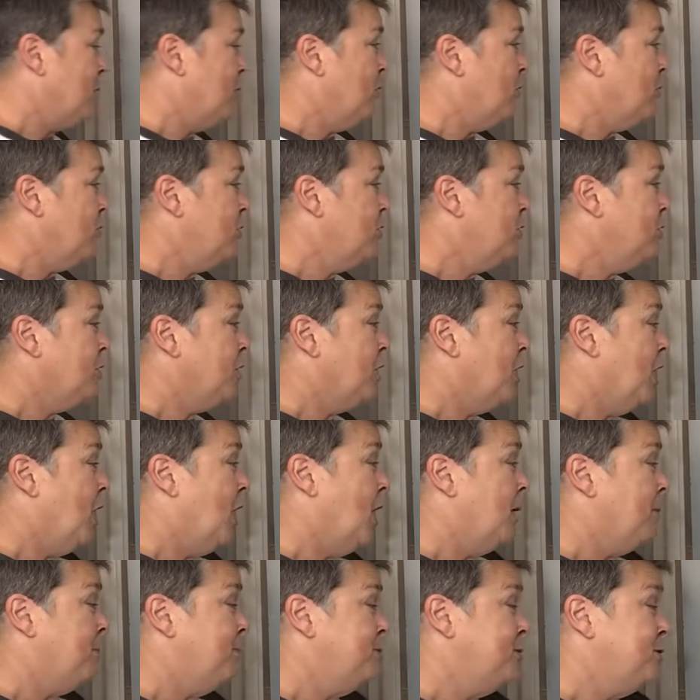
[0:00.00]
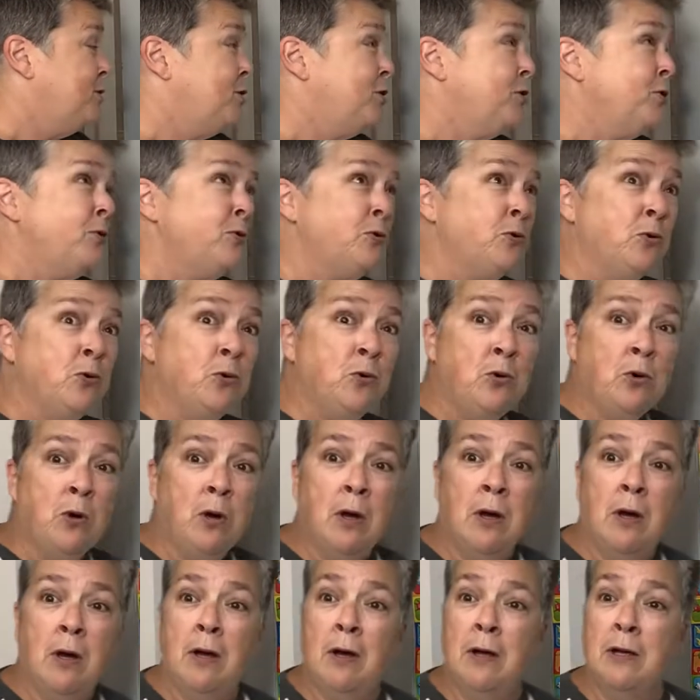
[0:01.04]
Look up to
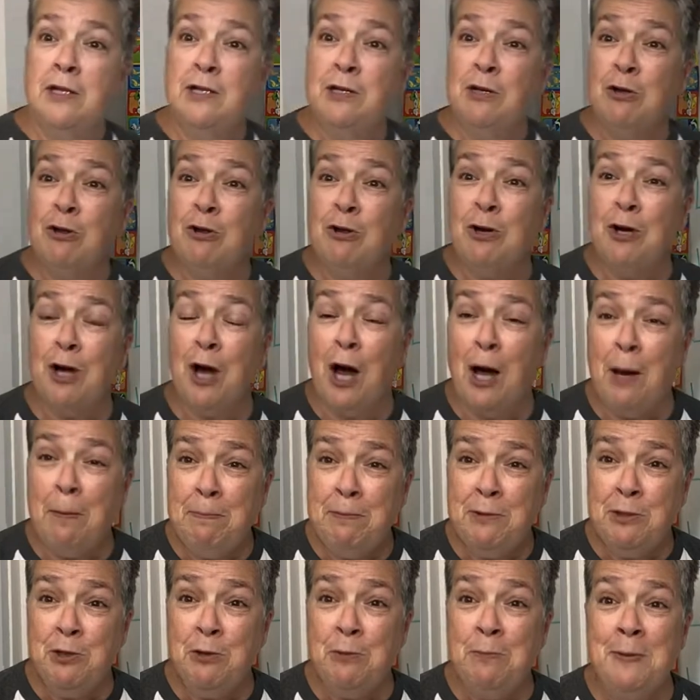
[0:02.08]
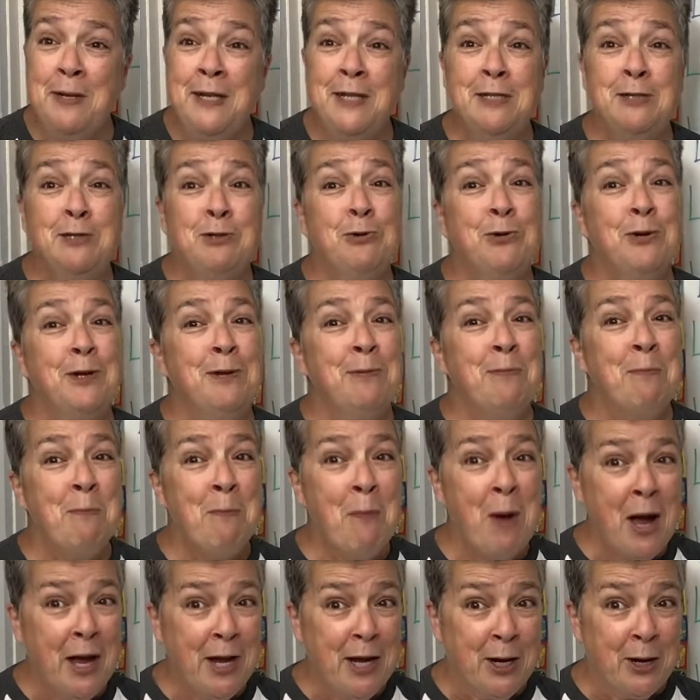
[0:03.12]
look up to means to
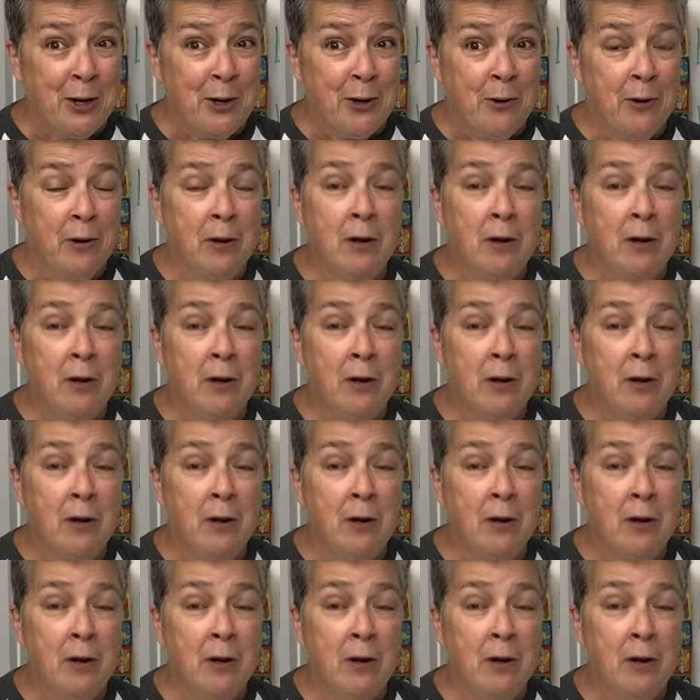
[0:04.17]
admire.